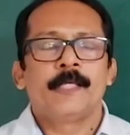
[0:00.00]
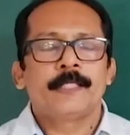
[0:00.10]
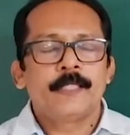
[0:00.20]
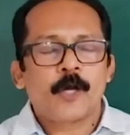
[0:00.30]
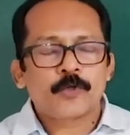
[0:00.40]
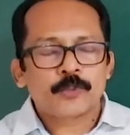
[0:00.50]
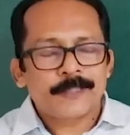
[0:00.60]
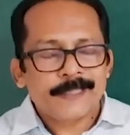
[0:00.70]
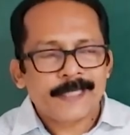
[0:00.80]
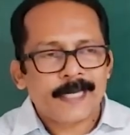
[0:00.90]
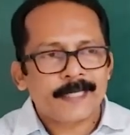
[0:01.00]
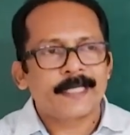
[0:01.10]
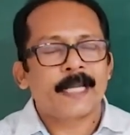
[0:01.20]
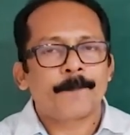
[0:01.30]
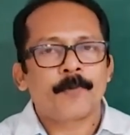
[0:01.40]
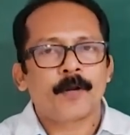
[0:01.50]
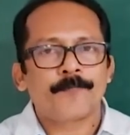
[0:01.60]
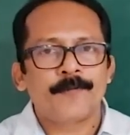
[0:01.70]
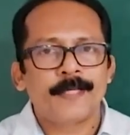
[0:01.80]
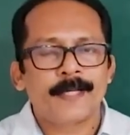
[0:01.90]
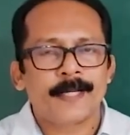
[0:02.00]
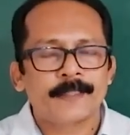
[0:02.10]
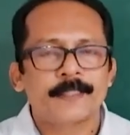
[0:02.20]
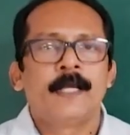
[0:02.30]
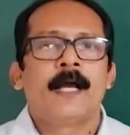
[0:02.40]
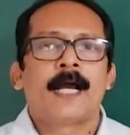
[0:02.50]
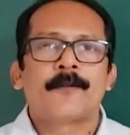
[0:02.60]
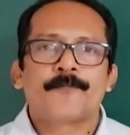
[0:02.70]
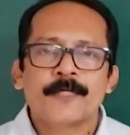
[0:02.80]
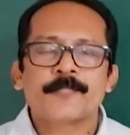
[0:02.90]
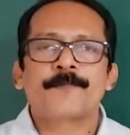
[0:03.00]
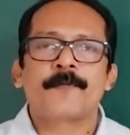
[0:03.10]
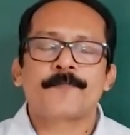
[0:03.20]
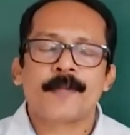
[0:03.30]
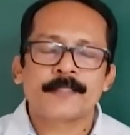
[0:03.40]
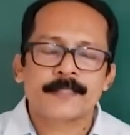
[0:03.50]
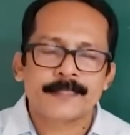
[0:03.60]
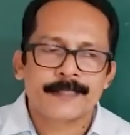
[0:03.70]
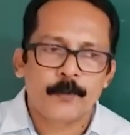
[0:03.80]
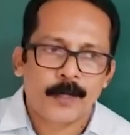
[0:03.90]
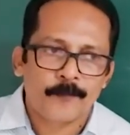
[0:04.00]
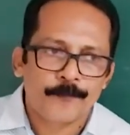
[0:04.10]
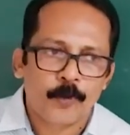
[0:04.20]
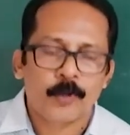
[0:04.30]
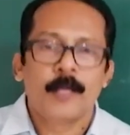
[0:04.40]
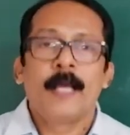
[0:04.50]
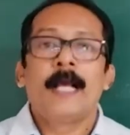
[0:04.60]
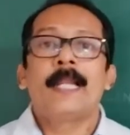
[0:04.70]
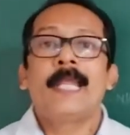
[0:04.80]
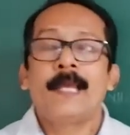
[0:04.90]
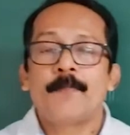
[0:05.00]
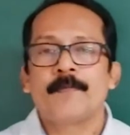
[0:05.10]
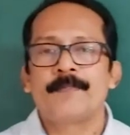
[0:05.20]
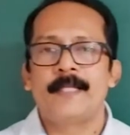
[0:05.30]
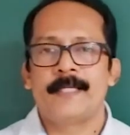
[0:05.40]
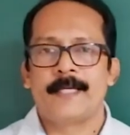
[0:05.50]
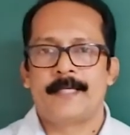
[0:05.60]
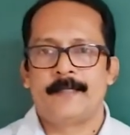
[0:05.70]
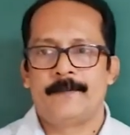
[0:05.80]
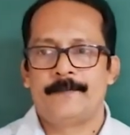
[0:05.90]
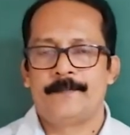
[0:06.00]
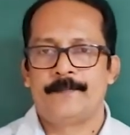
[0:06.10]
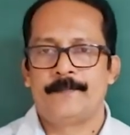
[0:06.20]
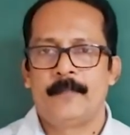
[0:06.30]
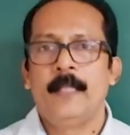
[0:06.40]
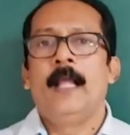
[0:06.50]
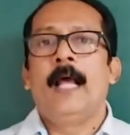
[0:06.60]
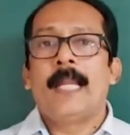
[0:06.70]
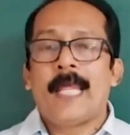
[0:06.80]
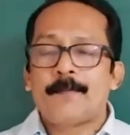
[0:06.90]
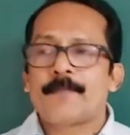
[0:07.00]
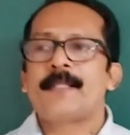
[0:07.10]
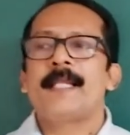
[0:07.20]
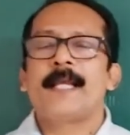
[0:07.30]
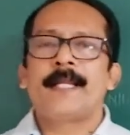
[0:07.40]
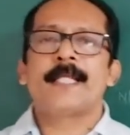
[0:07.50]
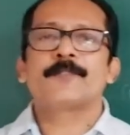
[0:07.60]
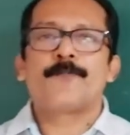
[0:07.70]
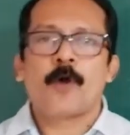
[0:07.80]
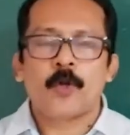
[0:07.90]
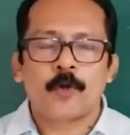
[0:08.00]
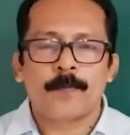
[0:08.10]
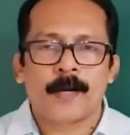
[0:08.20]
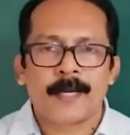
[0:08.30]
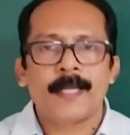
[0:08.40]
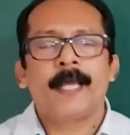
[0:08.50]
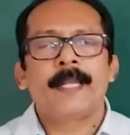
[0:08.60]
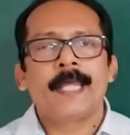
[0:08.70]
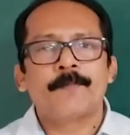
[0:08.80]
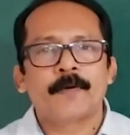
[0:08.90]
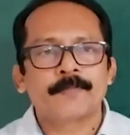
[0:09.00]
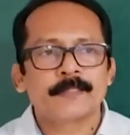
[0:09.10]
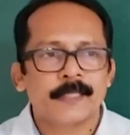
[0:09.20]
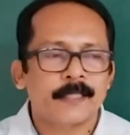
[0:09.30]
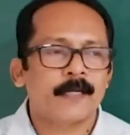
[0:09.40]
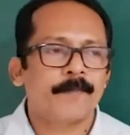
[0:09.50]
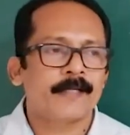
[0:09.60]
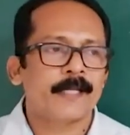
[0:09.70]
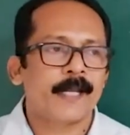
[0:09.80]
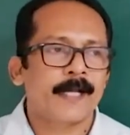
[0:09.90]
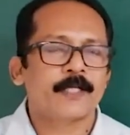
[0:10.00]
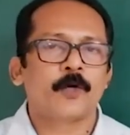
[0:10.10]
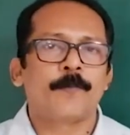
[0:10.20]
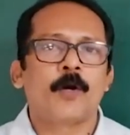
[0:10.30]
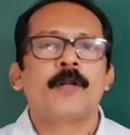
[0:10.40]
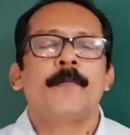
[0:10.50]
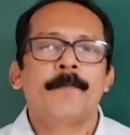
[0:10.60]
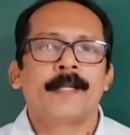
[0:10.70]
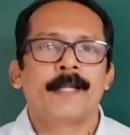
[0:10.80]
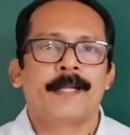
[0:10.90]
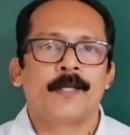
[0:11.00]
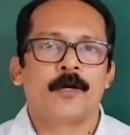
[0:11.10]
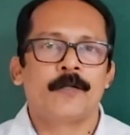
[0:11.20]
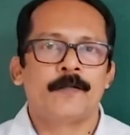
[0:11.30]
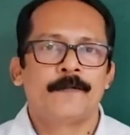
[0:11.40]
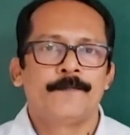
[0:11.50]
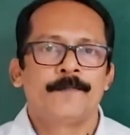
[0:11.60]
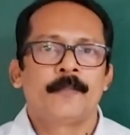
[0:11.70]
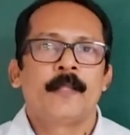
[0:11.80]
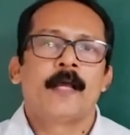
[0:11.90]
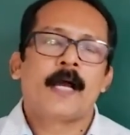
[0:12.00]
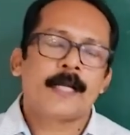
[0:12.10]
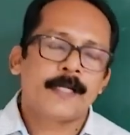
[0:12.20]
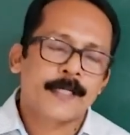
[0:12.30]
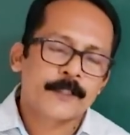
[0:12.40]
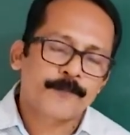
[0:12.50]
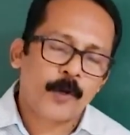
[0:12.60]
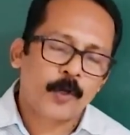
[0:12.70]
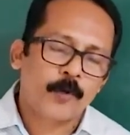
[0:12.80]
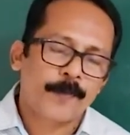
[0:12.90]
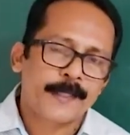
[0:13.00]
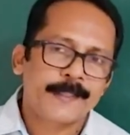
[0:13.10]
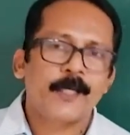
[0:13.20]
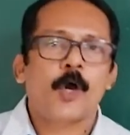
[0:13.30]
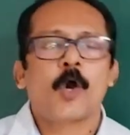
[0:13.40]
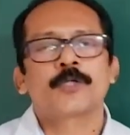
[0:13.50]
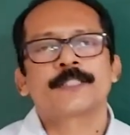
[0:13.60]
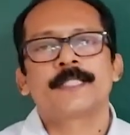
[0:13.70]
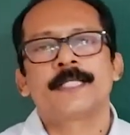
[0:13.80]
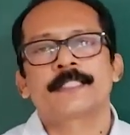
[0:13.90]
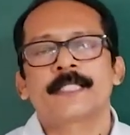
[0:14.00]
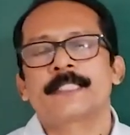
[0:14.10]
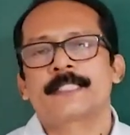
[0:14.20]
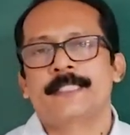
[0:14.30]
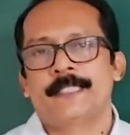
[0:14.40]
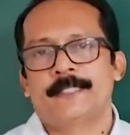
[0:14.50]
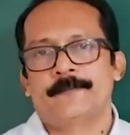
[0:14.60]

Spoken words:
you have to indicate the number of ligands, and first preference is given for name of the ligand. Name of the ligand is followed by name of the central metal atom or metal ion, and it is followed by the oxidation state.